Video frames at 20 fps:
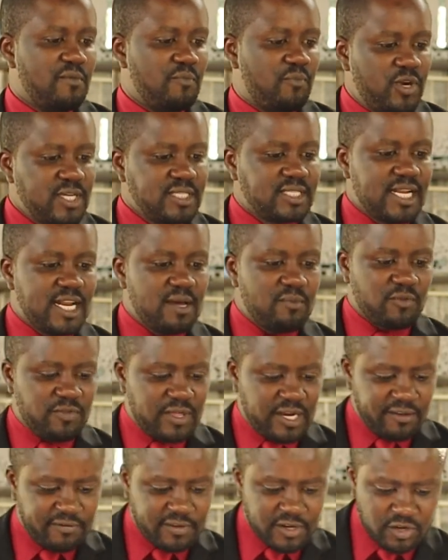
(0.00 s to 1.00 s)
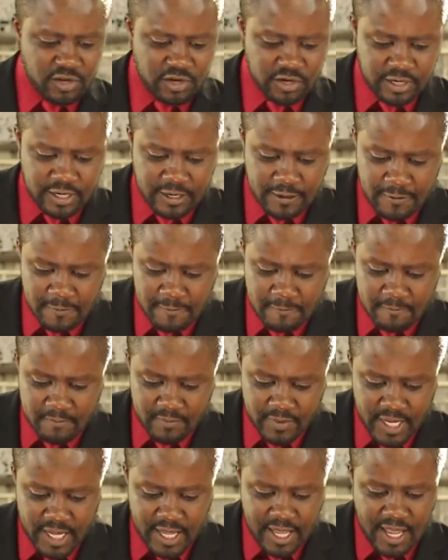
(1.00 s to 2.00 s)
Praise the name of the living God.
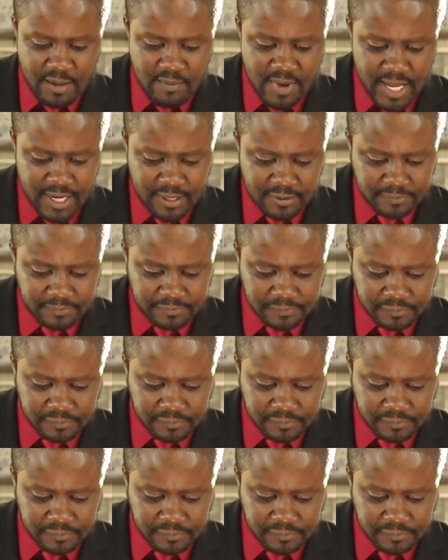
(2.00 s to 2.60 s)
Amen?